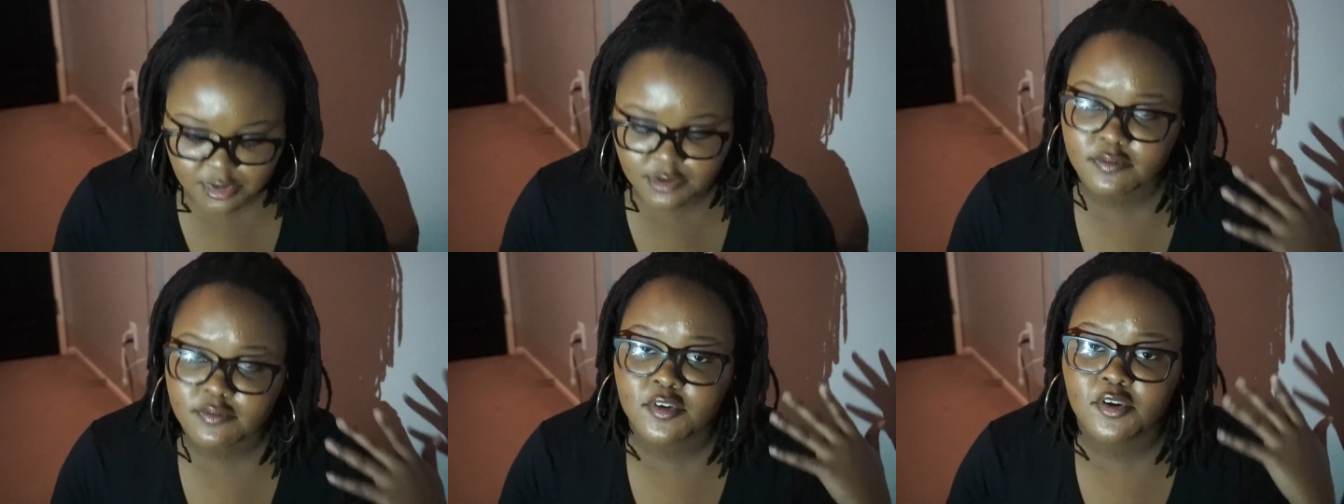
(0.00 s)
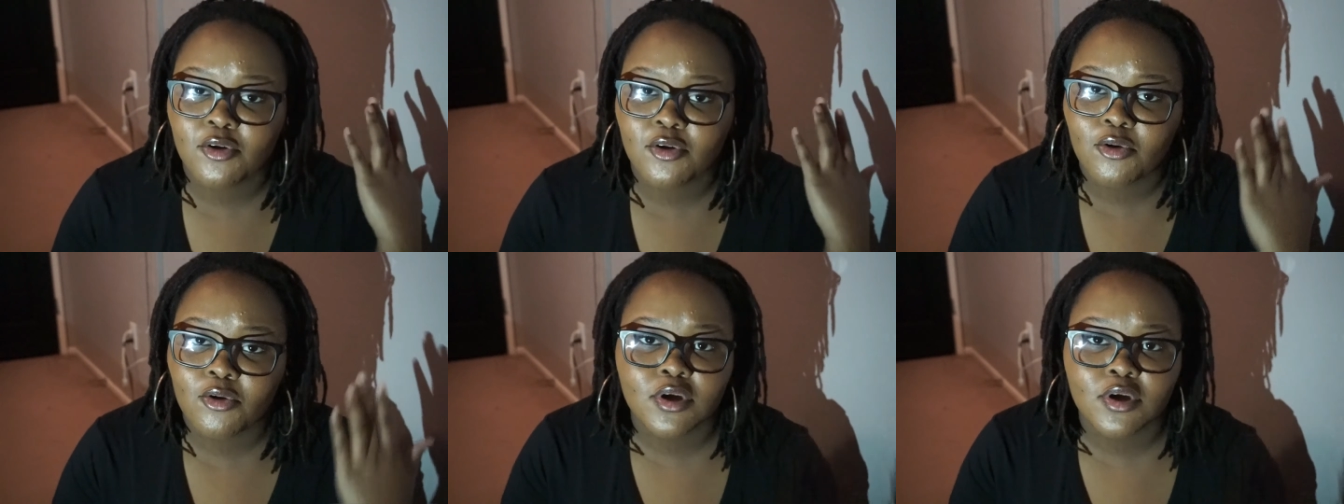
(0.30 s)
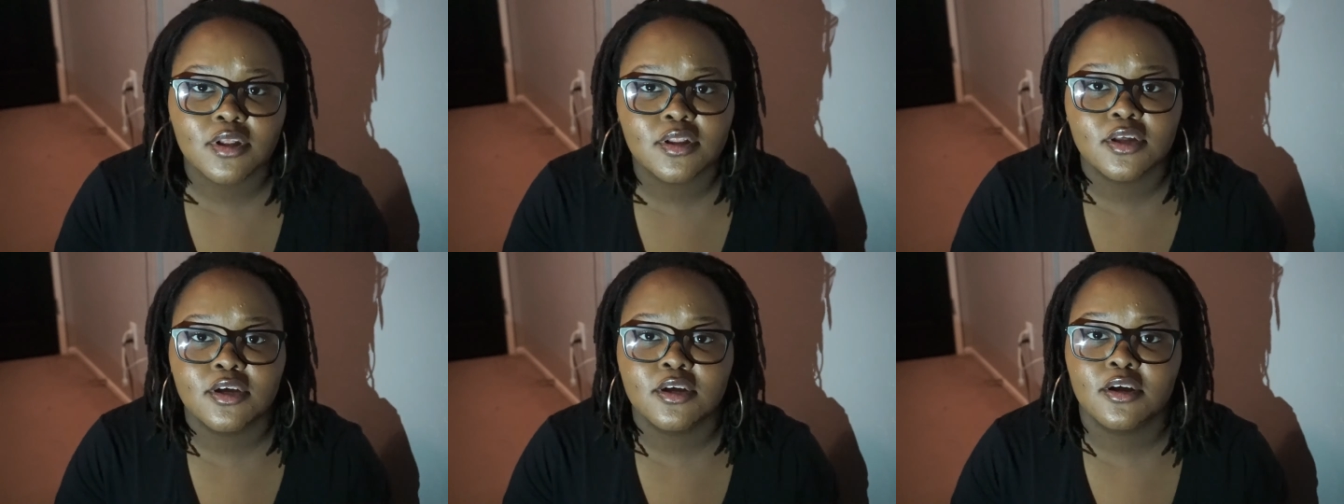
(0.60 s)
If you're an
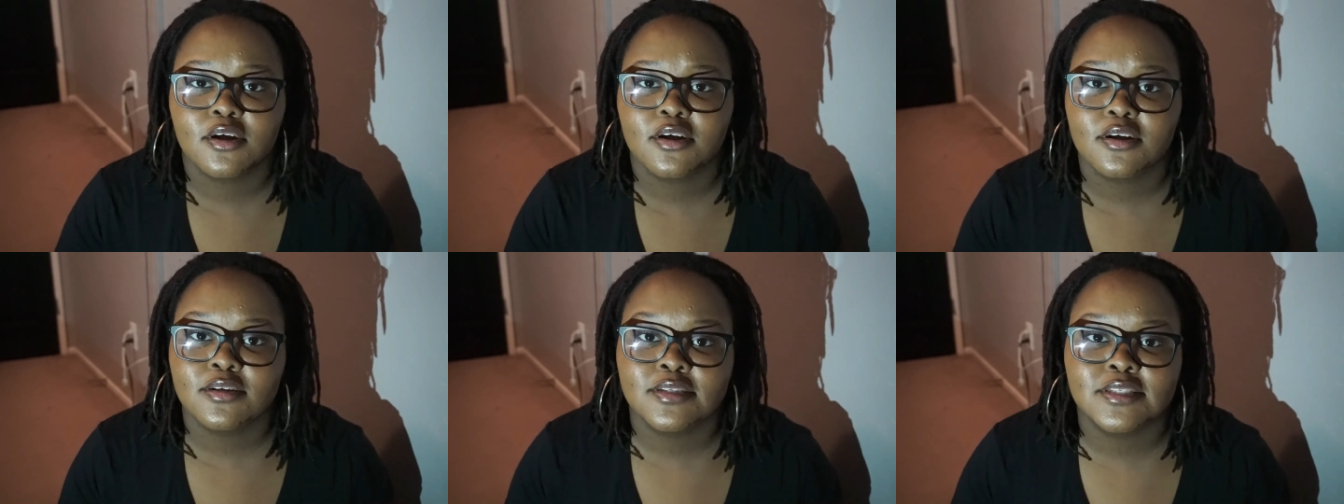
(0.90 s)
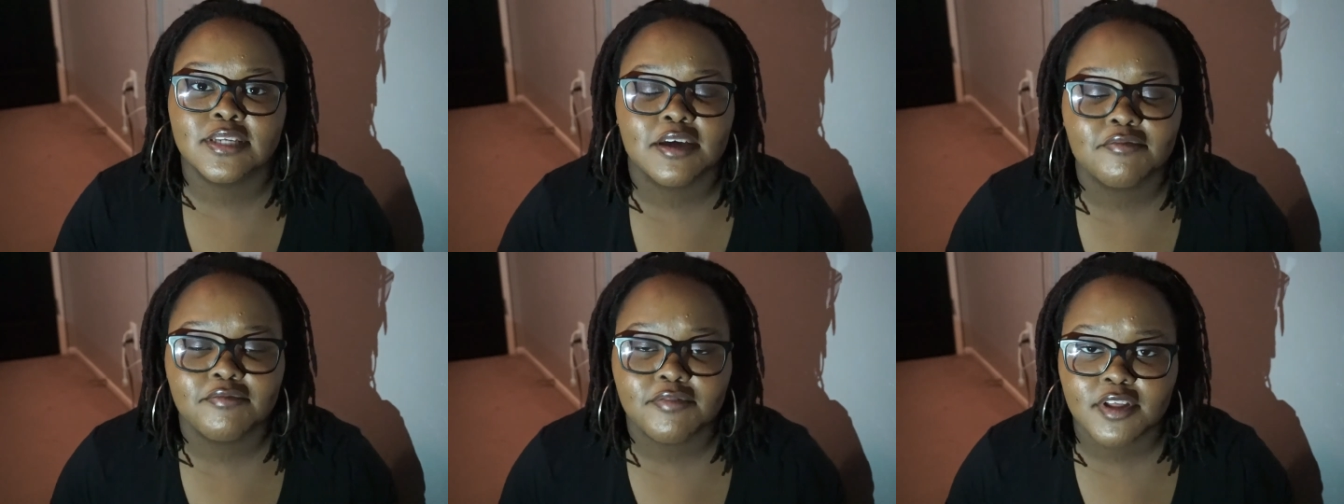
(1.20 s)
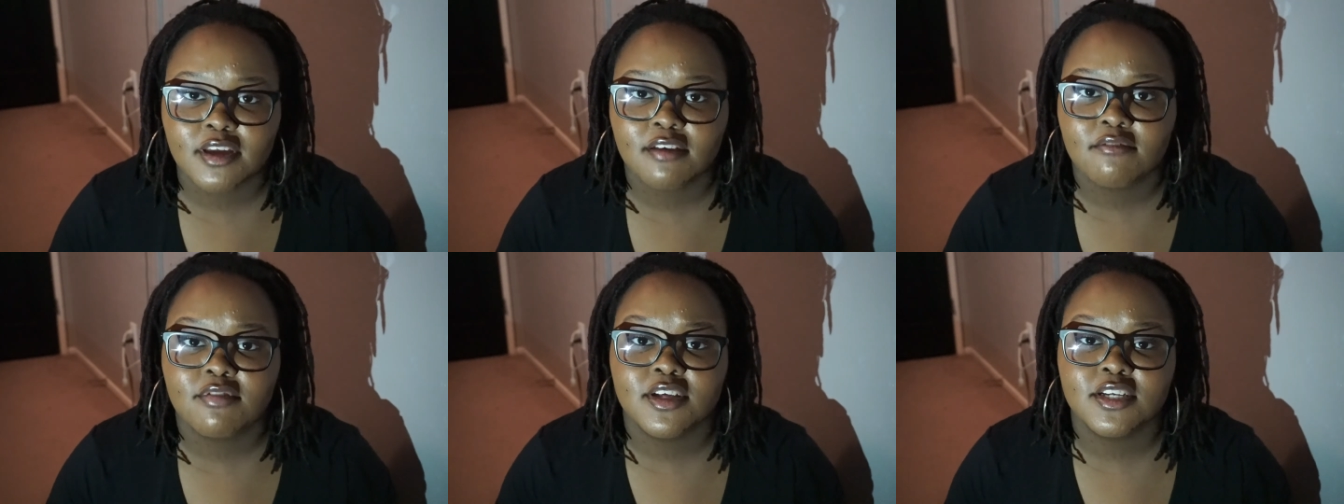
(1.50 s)
oily girl,
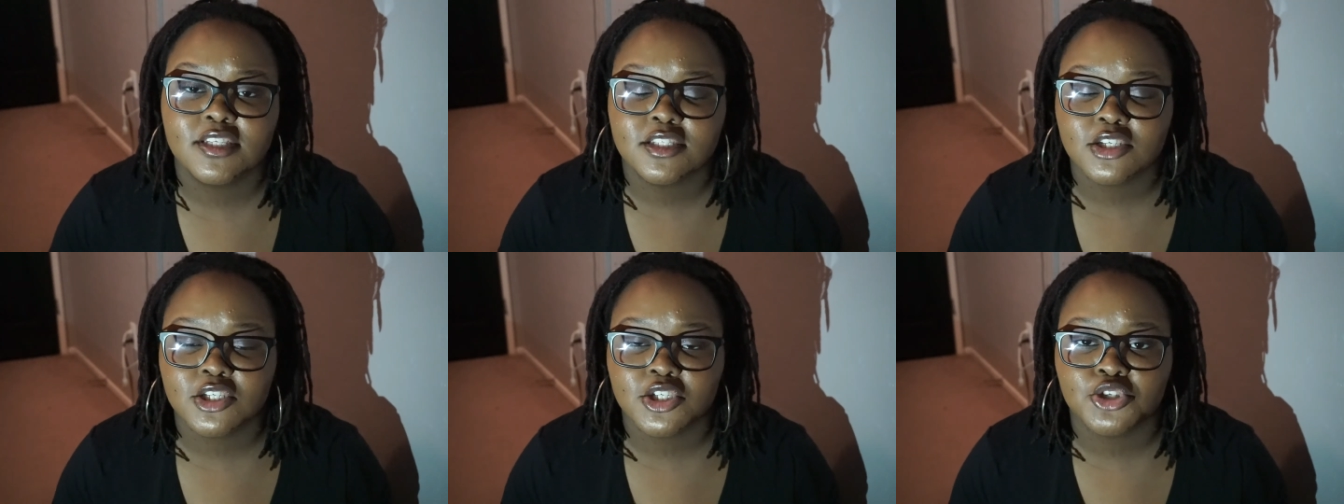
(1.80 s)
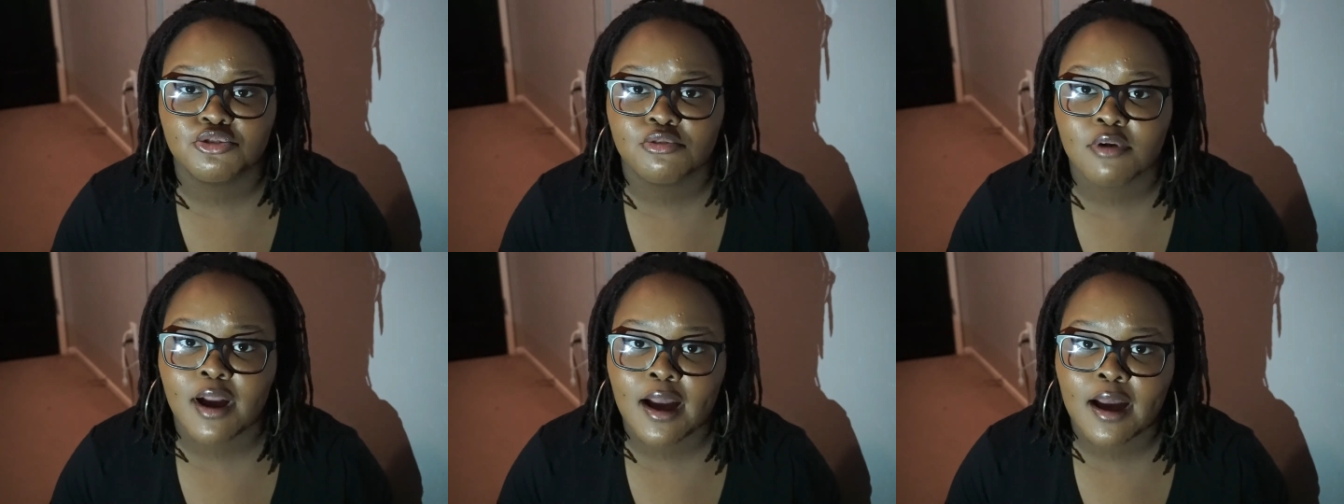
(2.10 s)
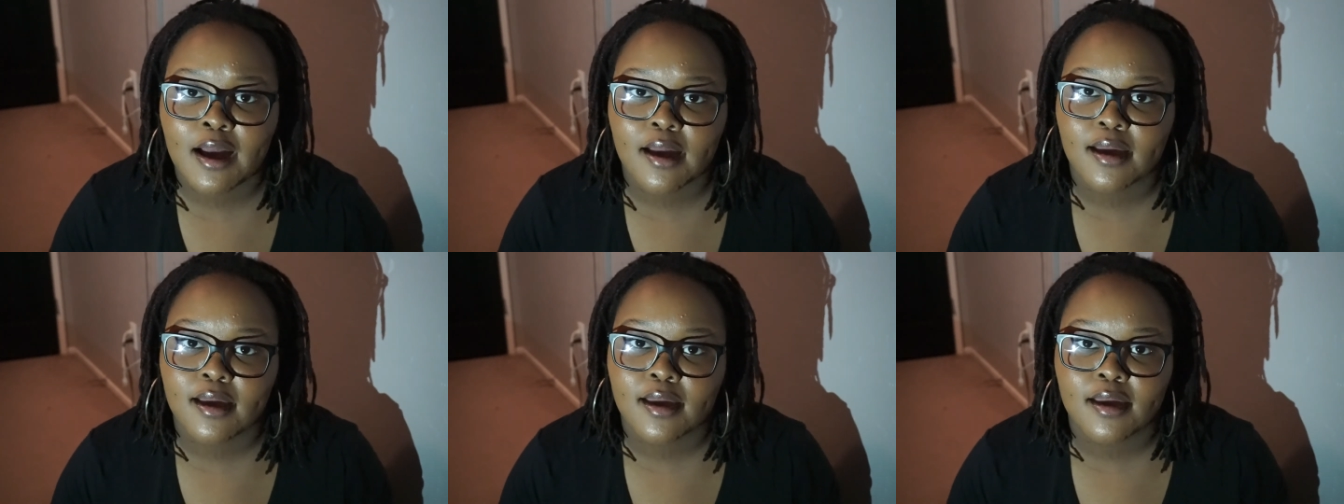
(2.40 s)
definitely give this a
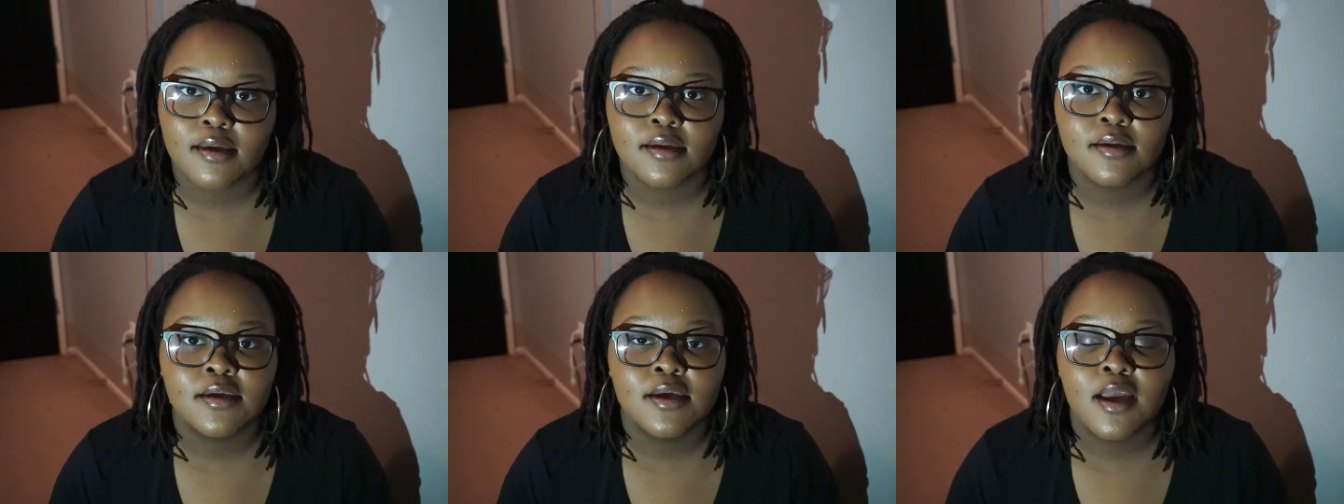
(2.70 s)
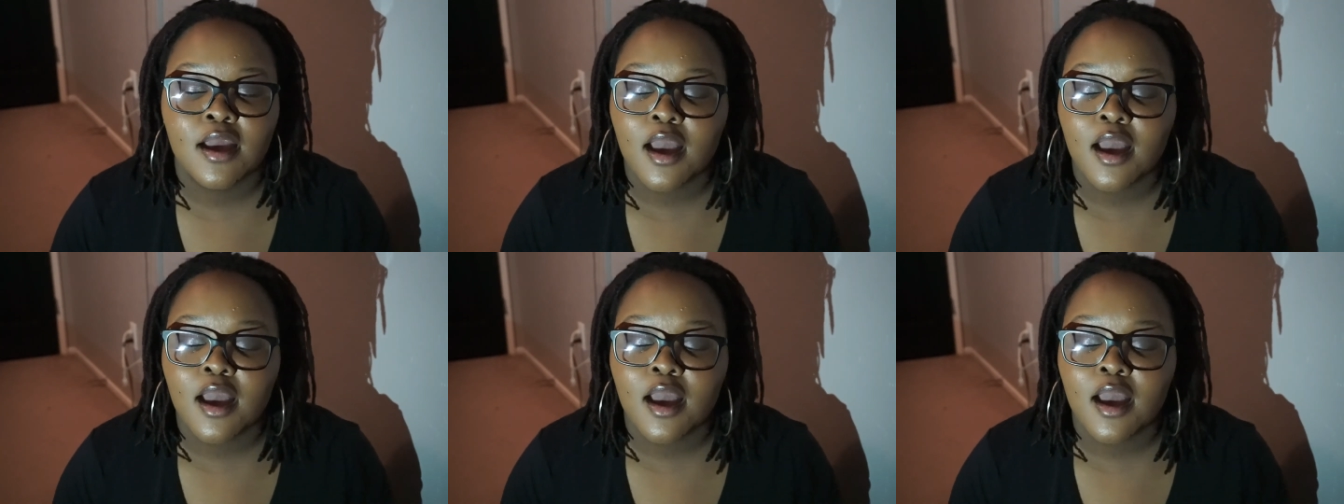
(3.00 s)
try.